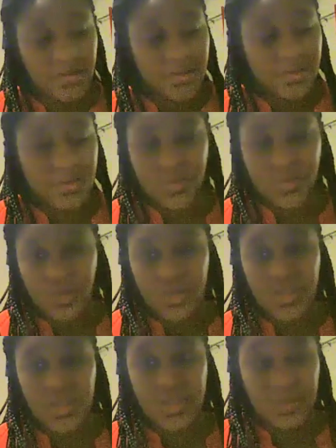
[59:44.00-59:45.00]
So
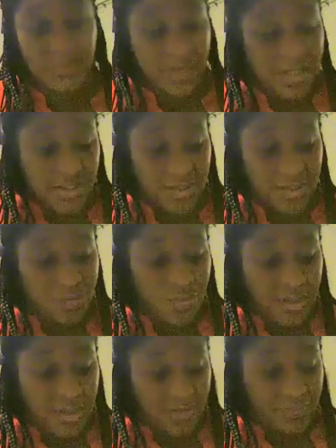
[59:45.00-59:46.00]
imagine Him
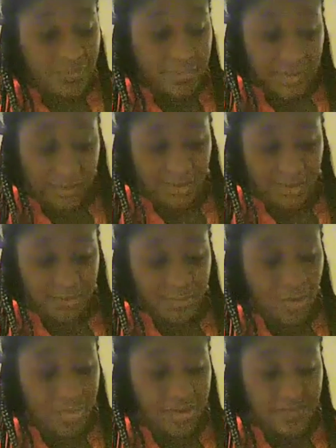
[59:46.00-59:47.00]
doing it for me,
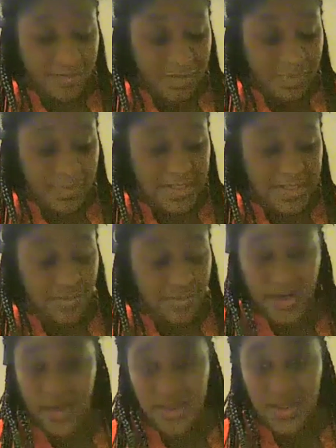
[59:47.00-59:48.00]
coming from a place where I
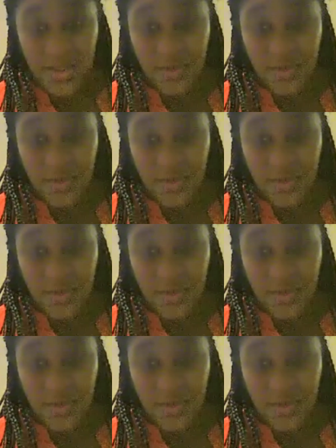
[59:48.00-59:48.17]
tell you,